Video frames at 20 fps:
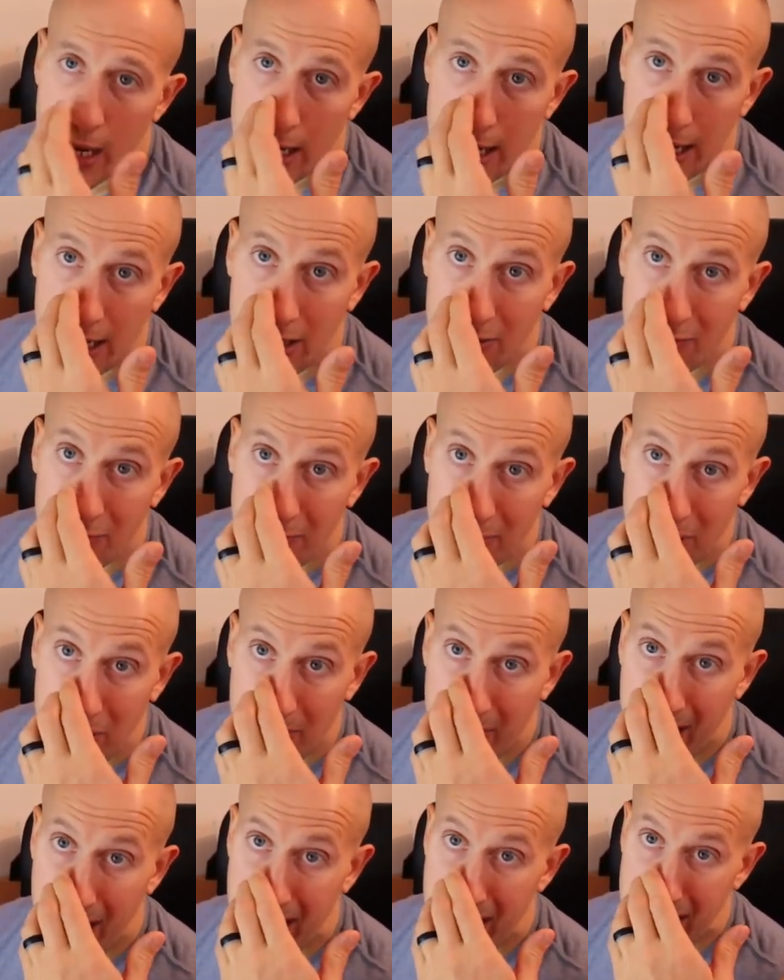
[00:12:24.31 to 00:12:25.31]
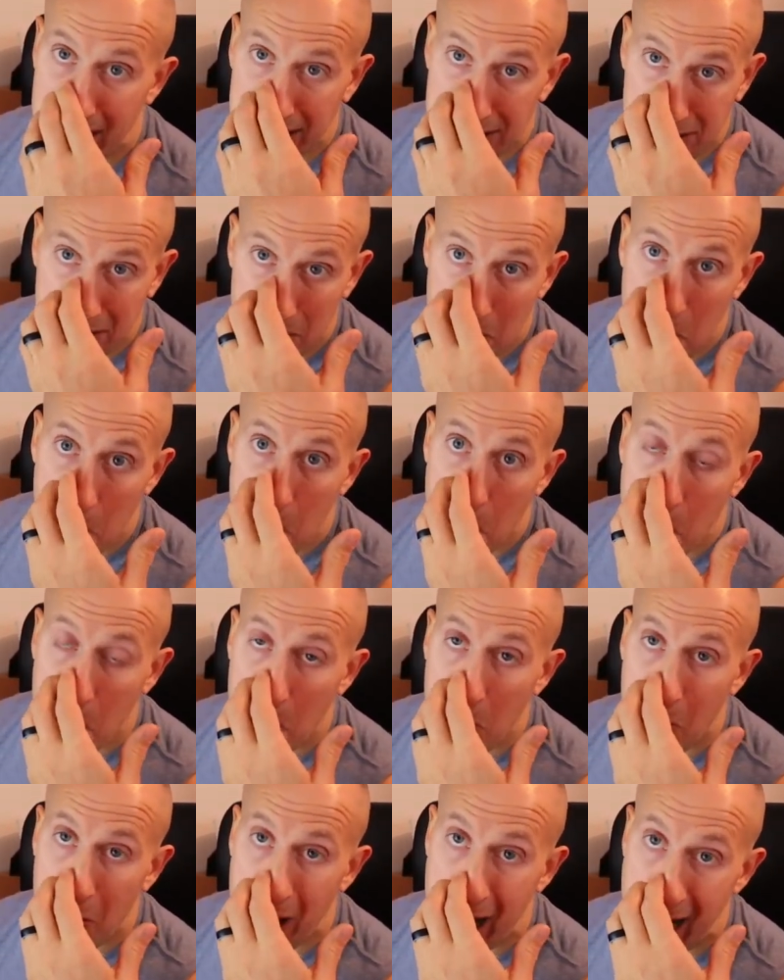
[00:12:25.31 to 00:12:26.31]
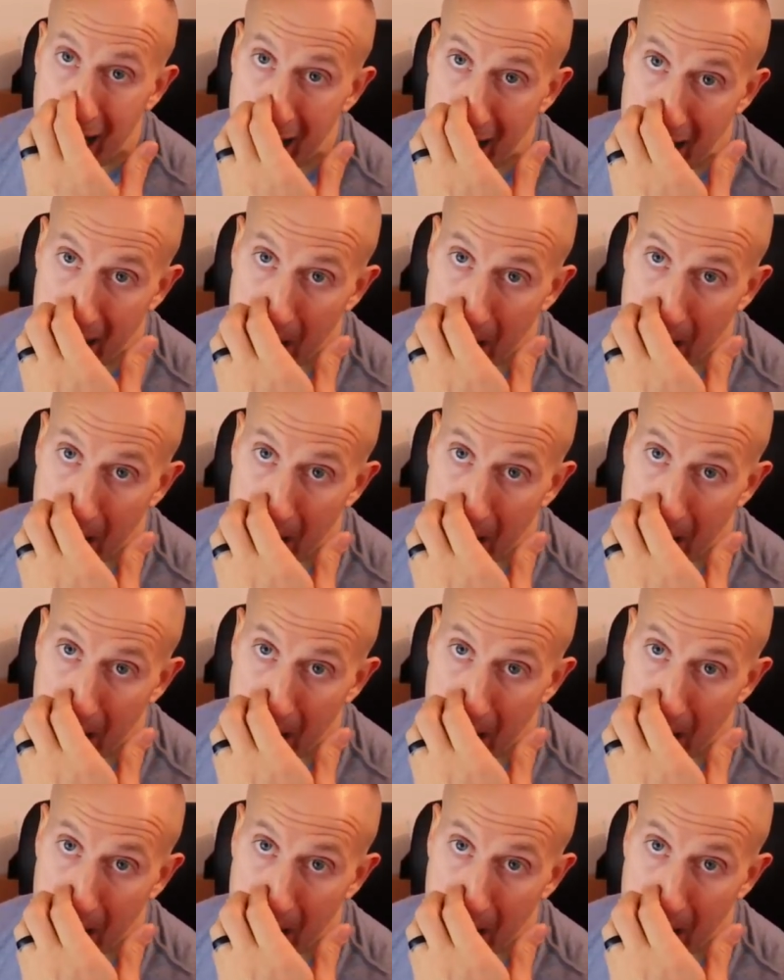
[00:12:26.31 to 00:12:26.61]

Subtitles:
Now you may ask, why